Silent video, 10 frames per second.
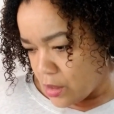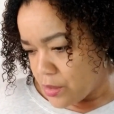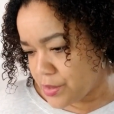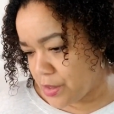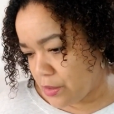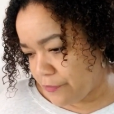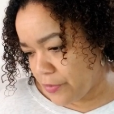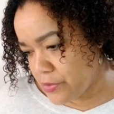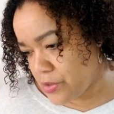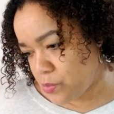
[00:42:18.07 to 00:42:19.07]
So the
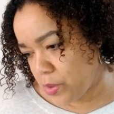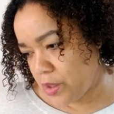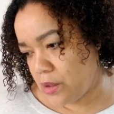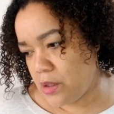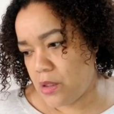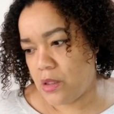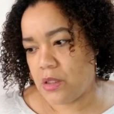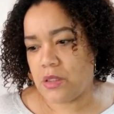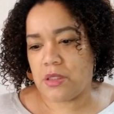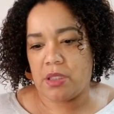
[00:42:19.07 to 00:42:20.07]
first one,
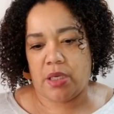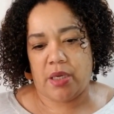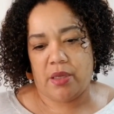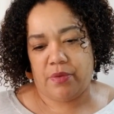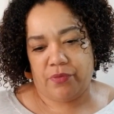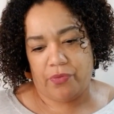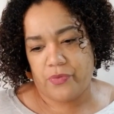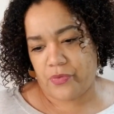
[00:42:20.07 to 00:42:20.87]
let's see if